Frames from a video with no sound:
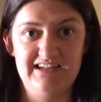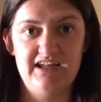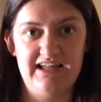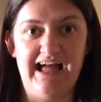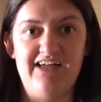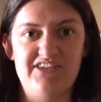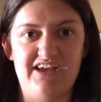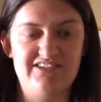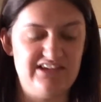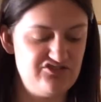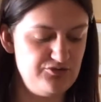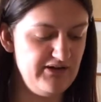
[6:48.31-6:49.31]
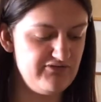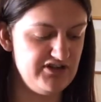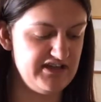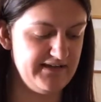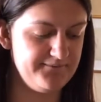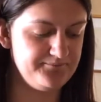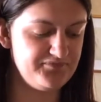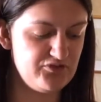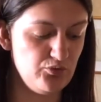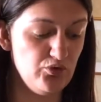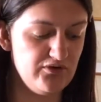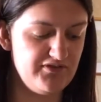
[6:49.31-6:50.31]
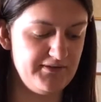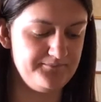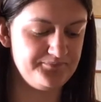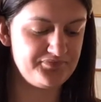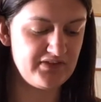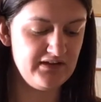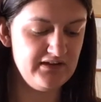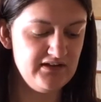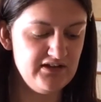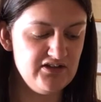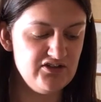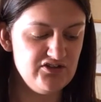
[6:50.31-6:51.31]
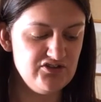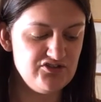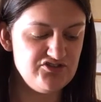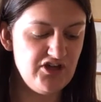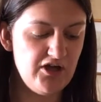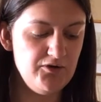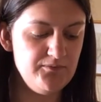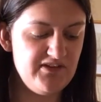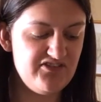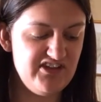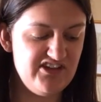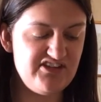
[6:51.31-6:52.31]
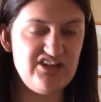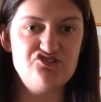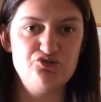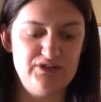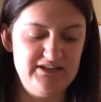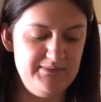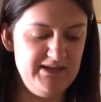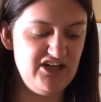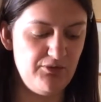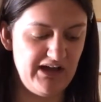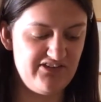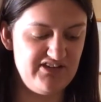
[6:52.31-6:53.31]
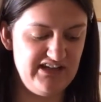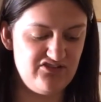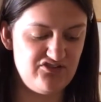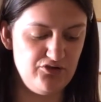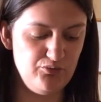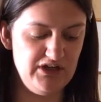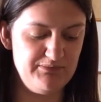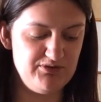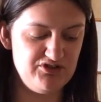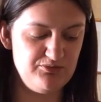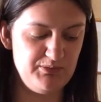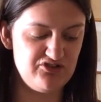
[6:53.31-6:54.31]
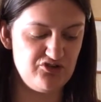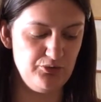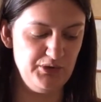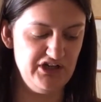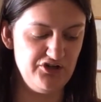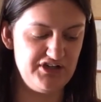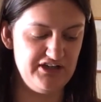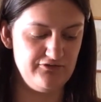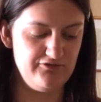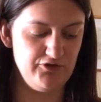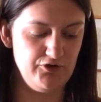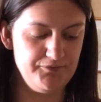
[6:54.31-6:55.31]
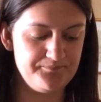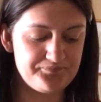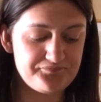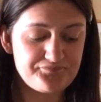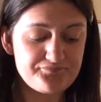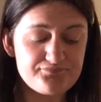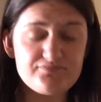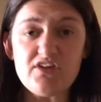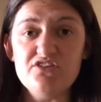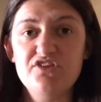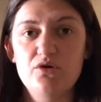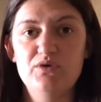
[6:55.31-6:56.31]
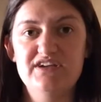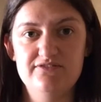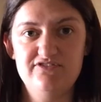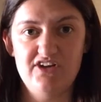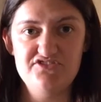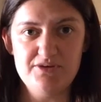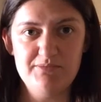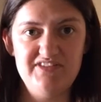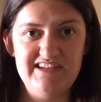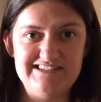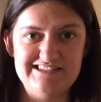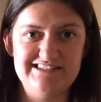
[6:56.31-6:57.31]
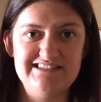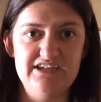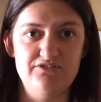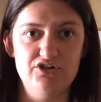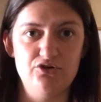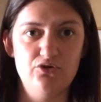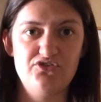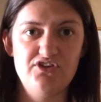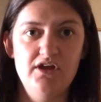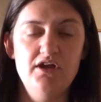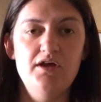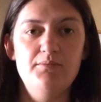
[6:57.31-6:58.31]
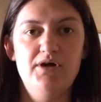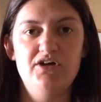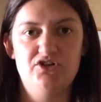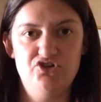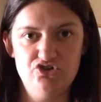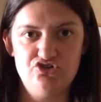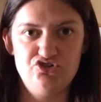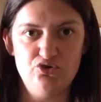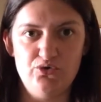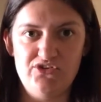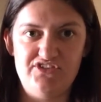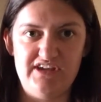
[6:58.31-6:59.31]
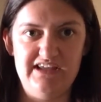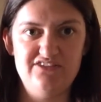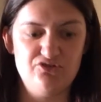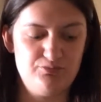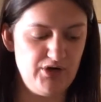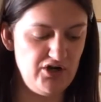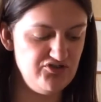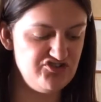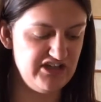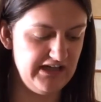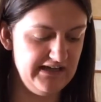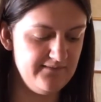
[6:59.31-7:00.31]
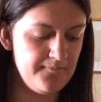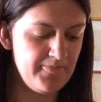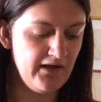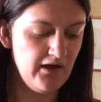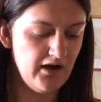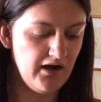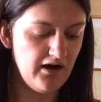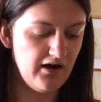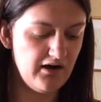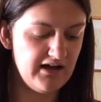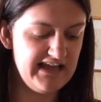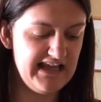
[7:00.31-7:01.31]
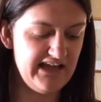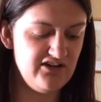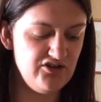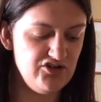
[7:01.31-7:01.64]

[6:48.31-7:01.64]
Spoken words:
has access to everything, to all of them. So it's the essential amino acids that we're looking for. So we can find some of these in cereals, but good sources of protein are in